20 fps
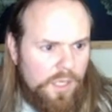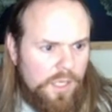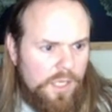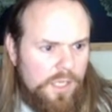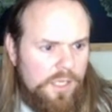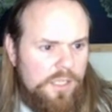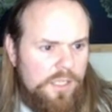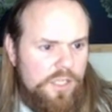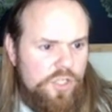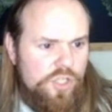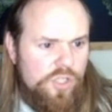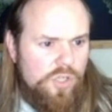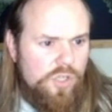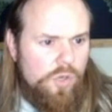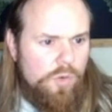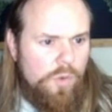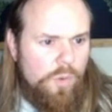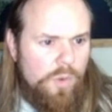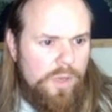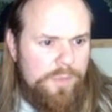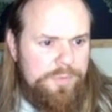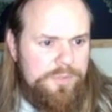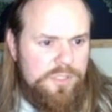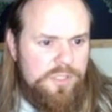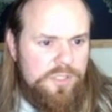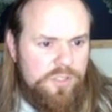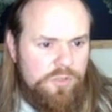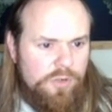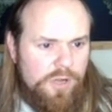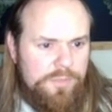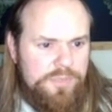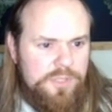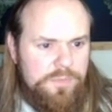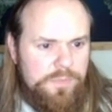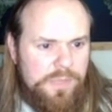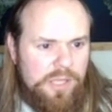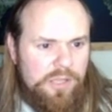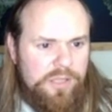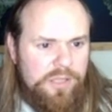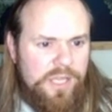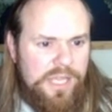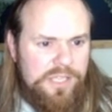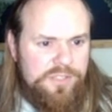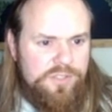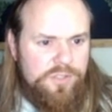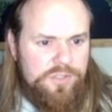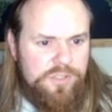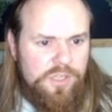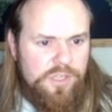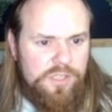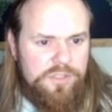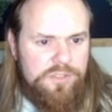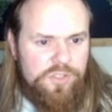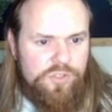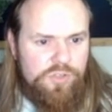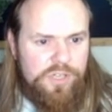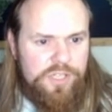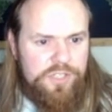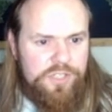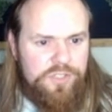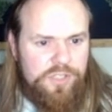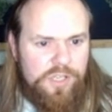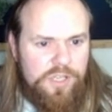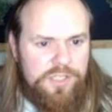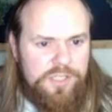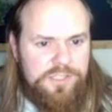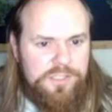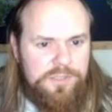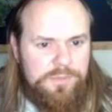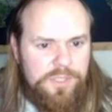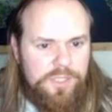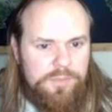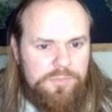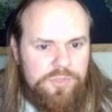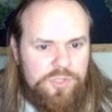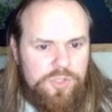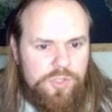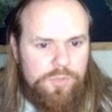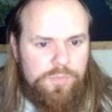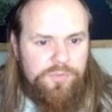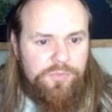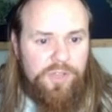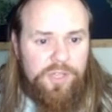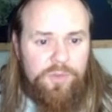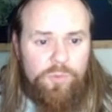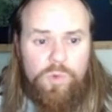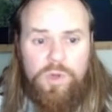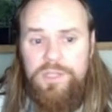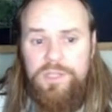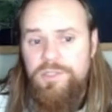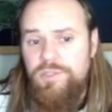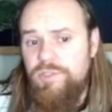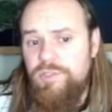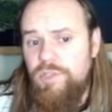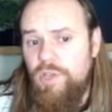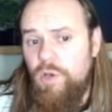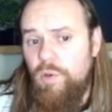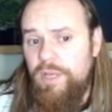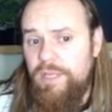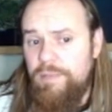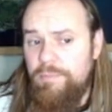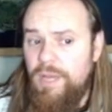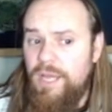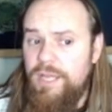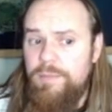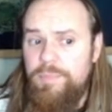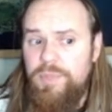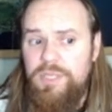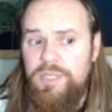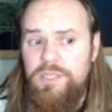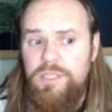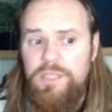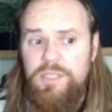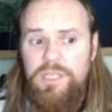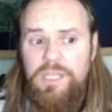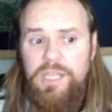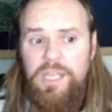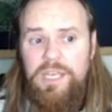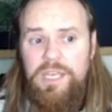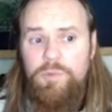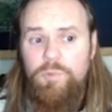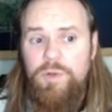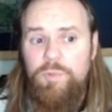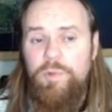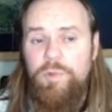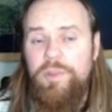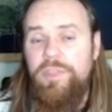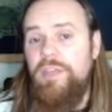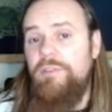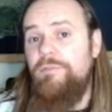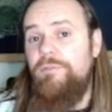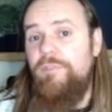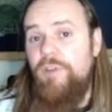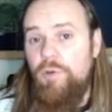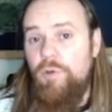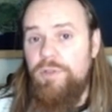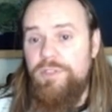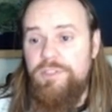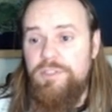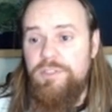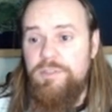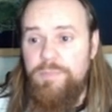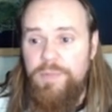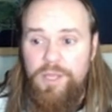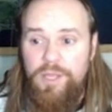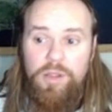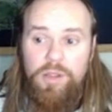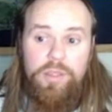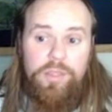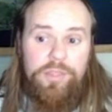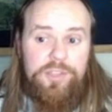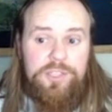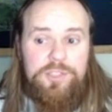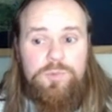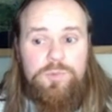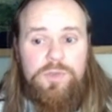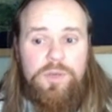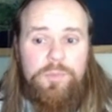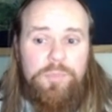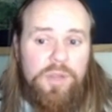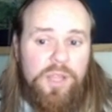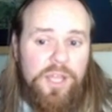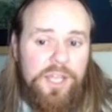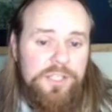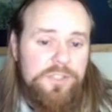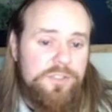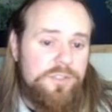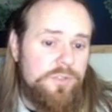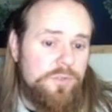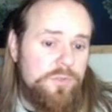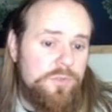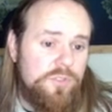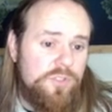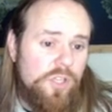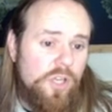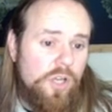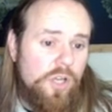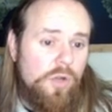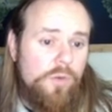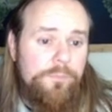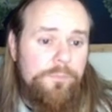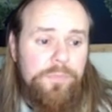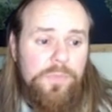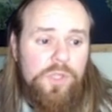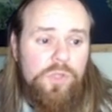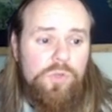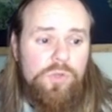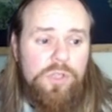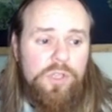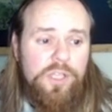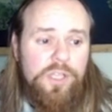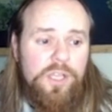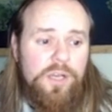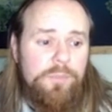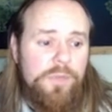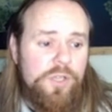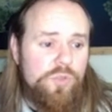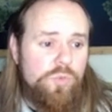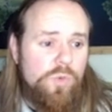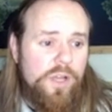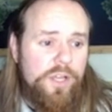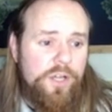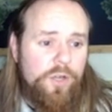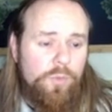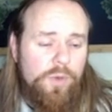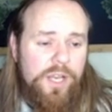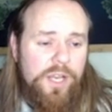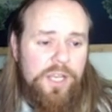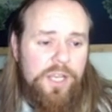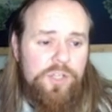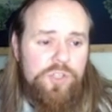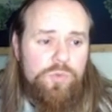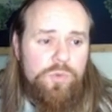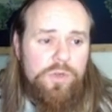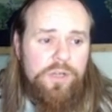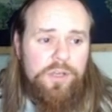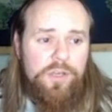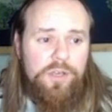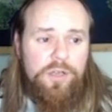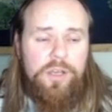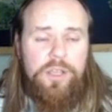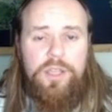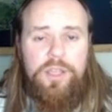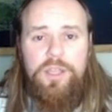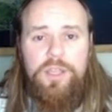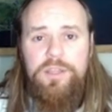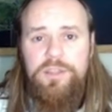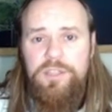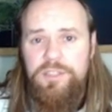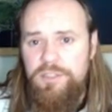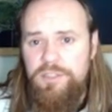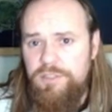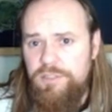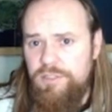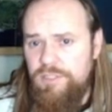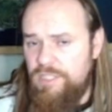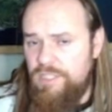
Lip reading: In addition, no Qual weapons disrupt spellcasters' concentration, causing them to become Stupefied 1. So, in my opinion, anyone with a focus spell, this would apply to. So, you could get a much wider range where the